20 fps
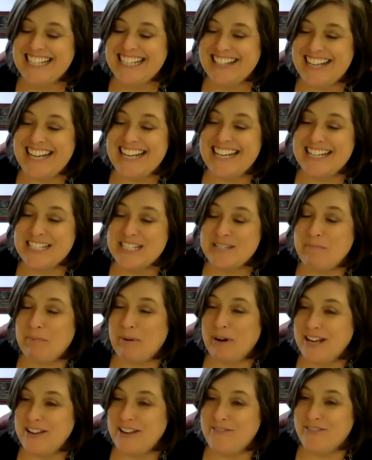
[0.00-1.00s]
It is
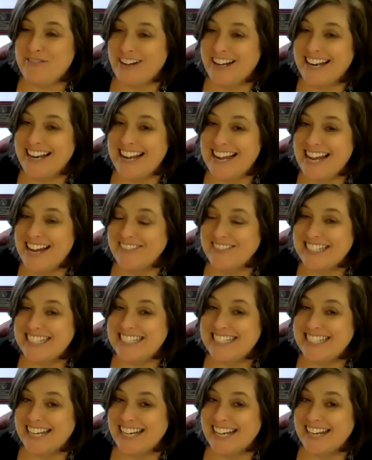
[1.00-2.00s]
pretty fun, I have to
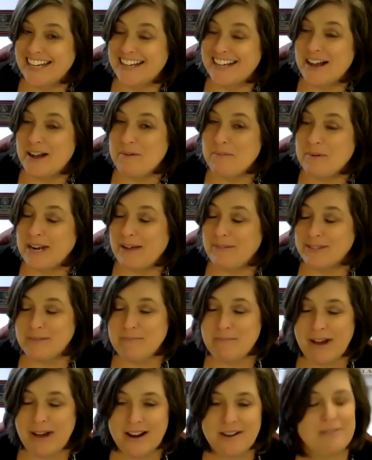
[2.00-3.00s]
say. When I was a
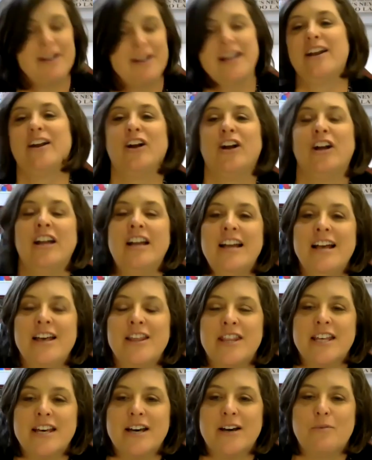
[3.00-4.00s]
moderator,
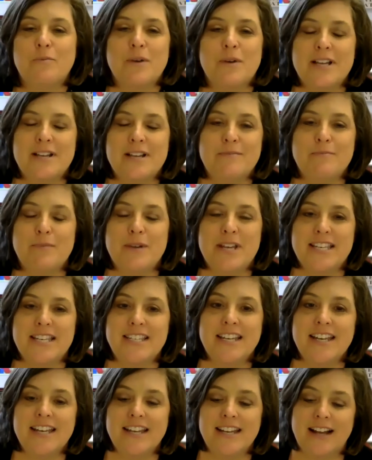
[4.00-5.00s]
we
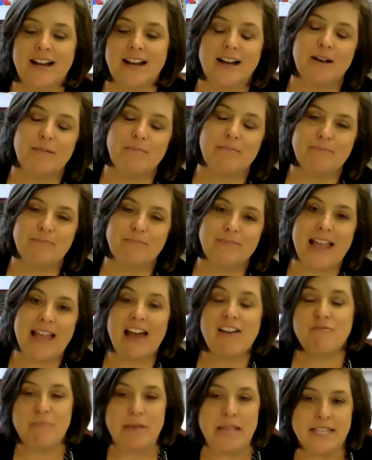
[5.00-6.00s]
did
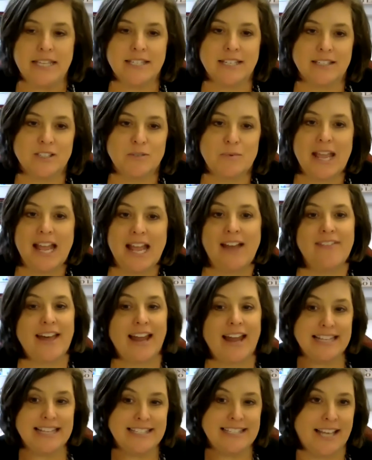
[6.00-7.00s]
have pizza, so we had
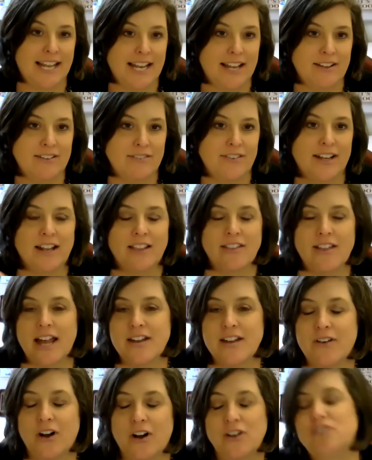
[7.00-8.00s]
that incentive, and a lot
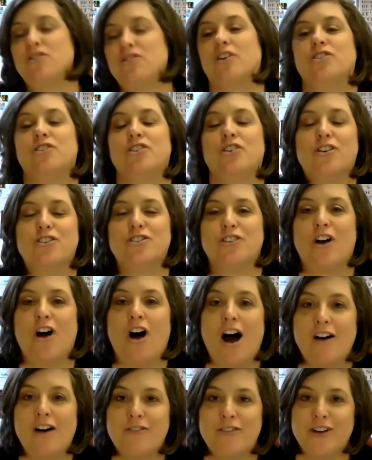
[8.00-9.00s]
of our instructors
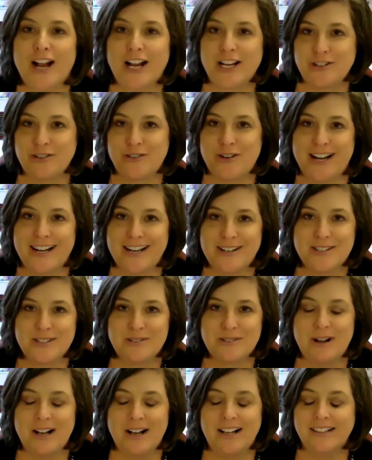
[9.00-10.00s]
offer extra credit as
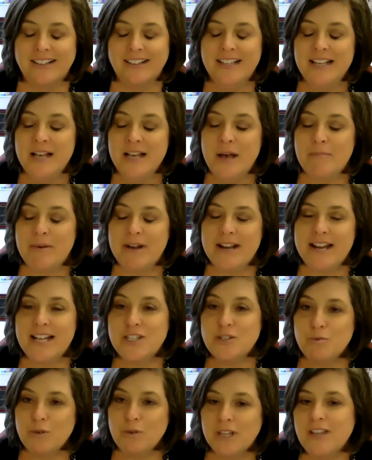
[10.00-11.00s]
well. But
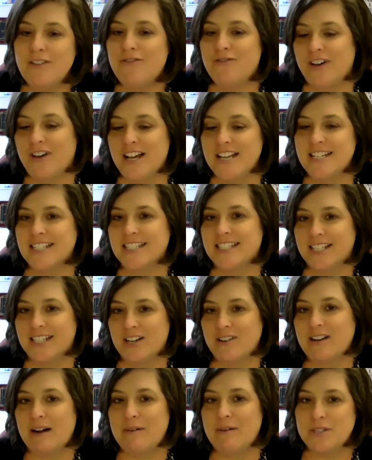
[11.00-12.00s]
it's really fun to sit
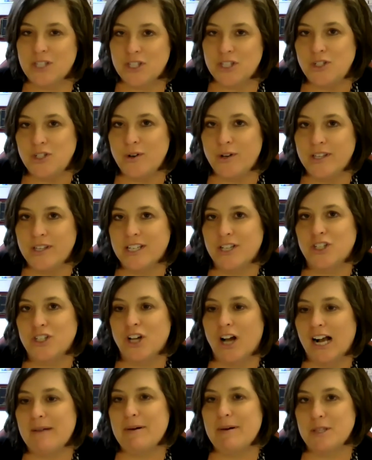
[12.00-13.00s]
around with the students and
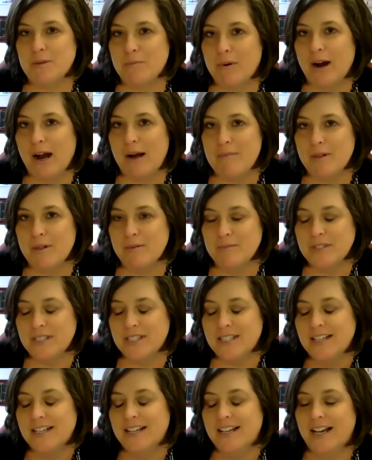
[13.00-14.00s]
talk about the
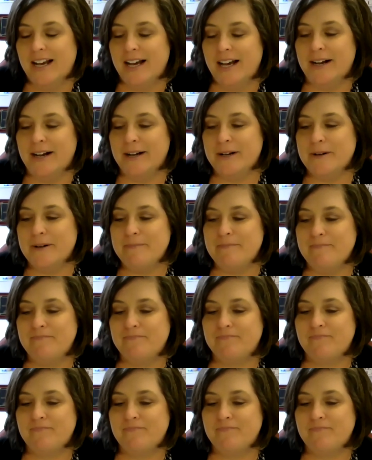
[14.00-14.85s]
problems. And